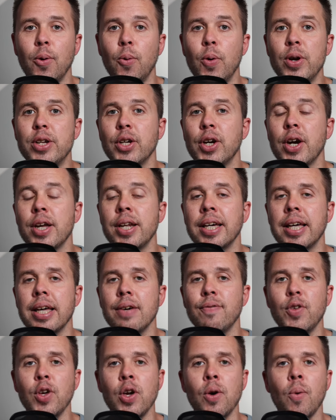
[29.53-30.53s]
which are going to
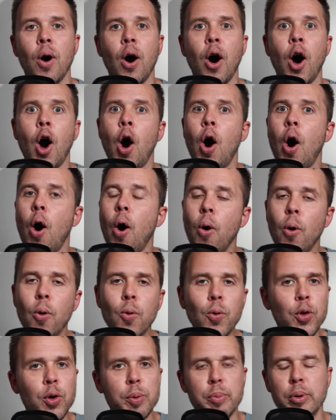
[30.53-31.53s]
give you a
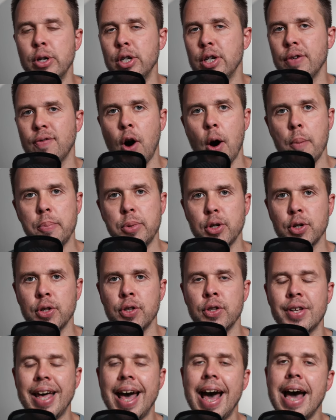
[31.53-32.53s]
whole new bunch of
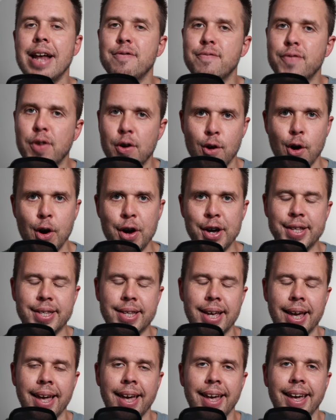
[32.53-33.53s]
options and
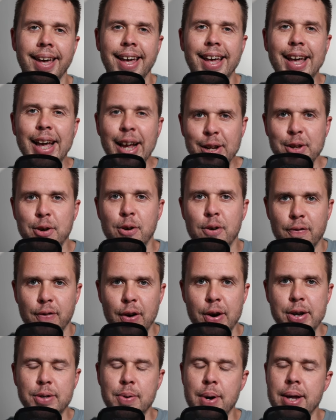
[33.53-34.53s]
variety in your
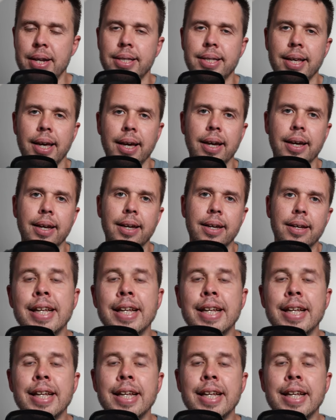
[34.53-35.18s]
photo editing.